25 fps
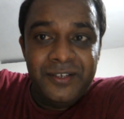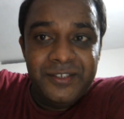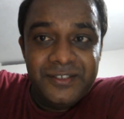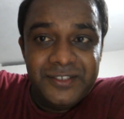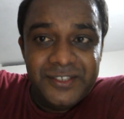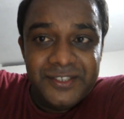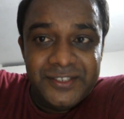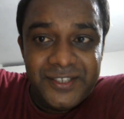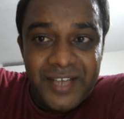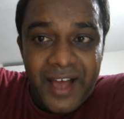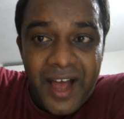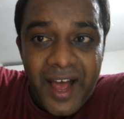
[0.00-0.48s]

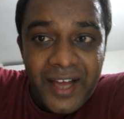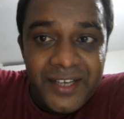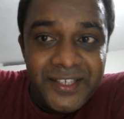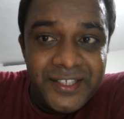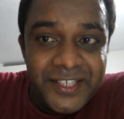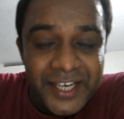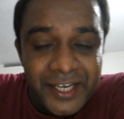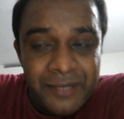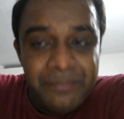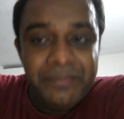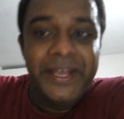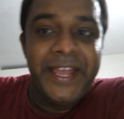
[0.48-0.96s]

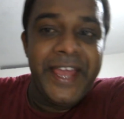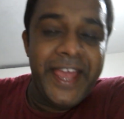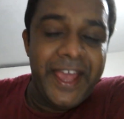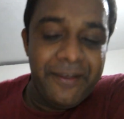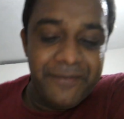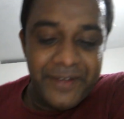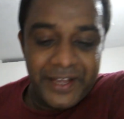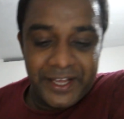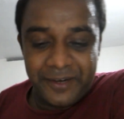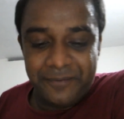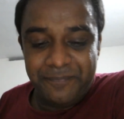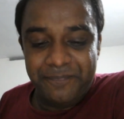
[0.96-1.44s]
standard
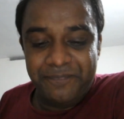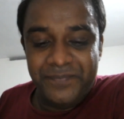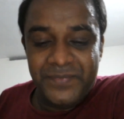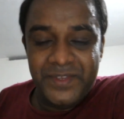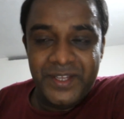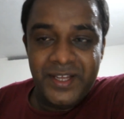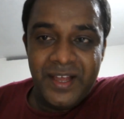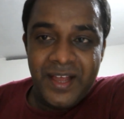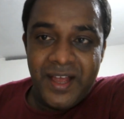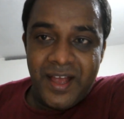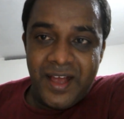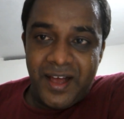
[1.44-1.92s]
behavior
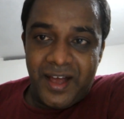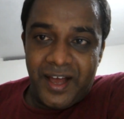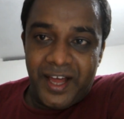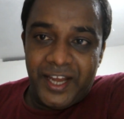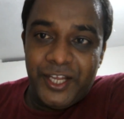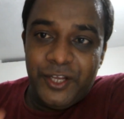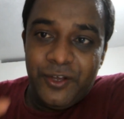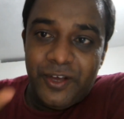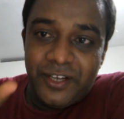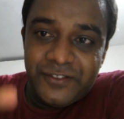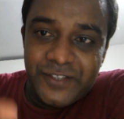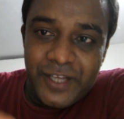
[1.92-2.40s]
and
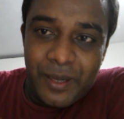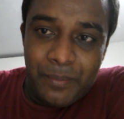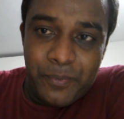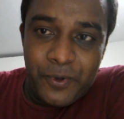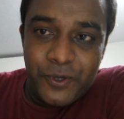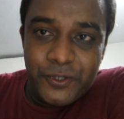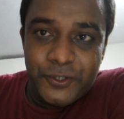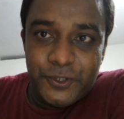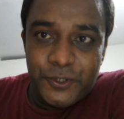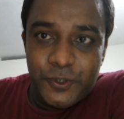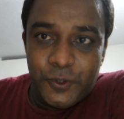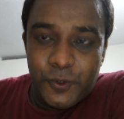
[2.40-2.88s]
you are
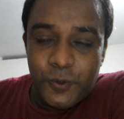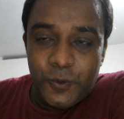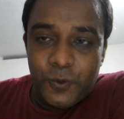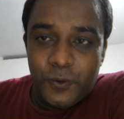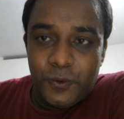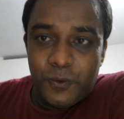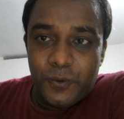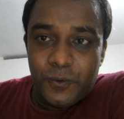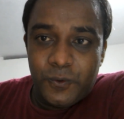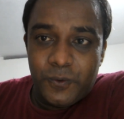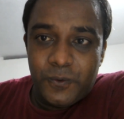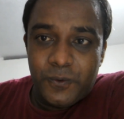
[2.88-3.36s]
supposed
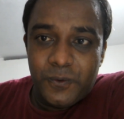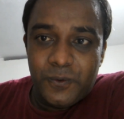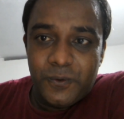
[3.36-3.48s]
to